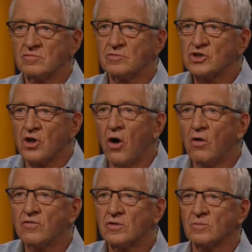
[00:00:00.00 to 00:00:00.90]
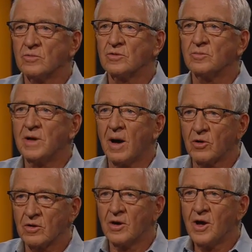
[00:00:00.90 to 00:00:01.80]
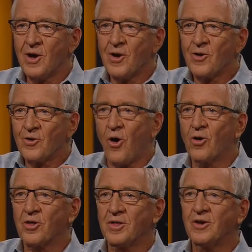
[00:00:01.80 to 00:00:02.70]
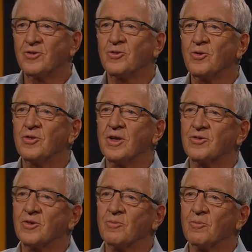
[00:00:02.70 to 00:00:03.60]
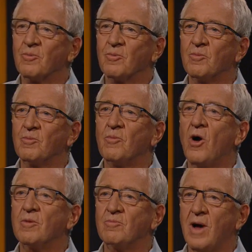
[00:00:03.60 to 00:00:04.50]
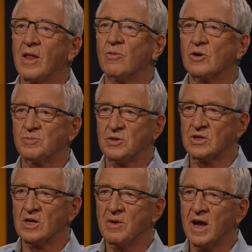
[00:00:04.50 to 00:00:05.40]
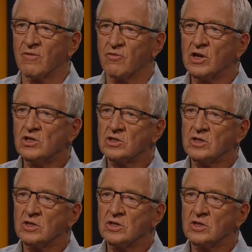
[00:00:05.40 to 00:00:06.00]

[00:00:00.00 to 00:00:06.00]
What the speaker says: resolve to be able to conquer things and do things that might otherwise be seen to be out of reach?